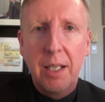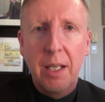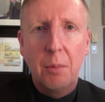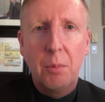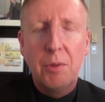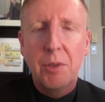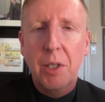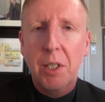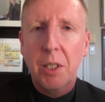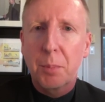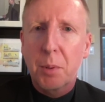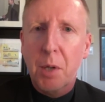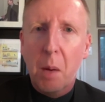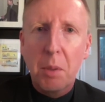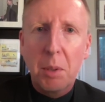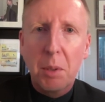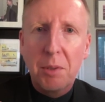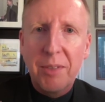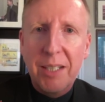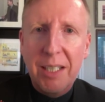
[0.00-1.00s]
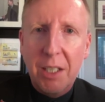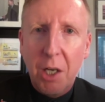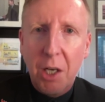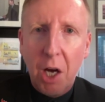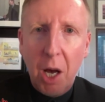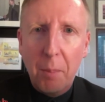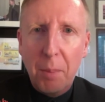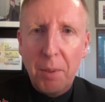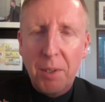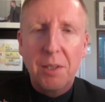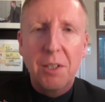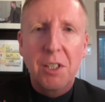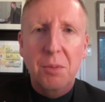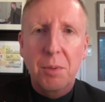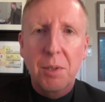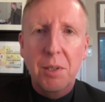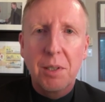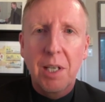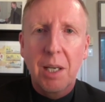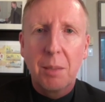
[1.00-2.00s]
We've got a problem of incompetence
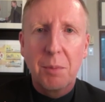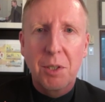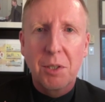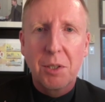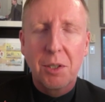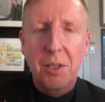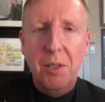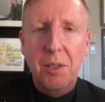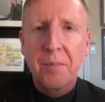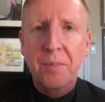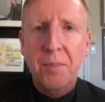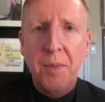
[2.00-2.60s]
when it comes to